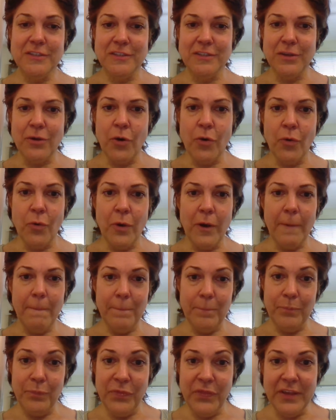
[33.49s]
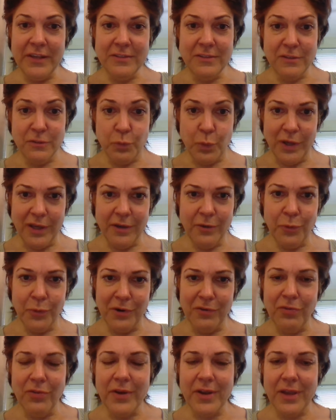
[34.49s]
So this week,
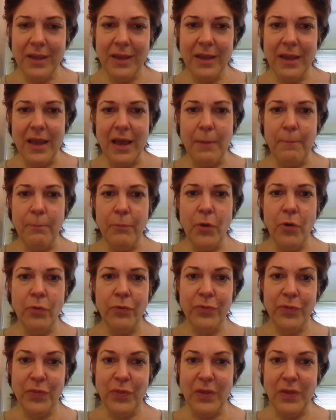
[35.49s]
we're looking at both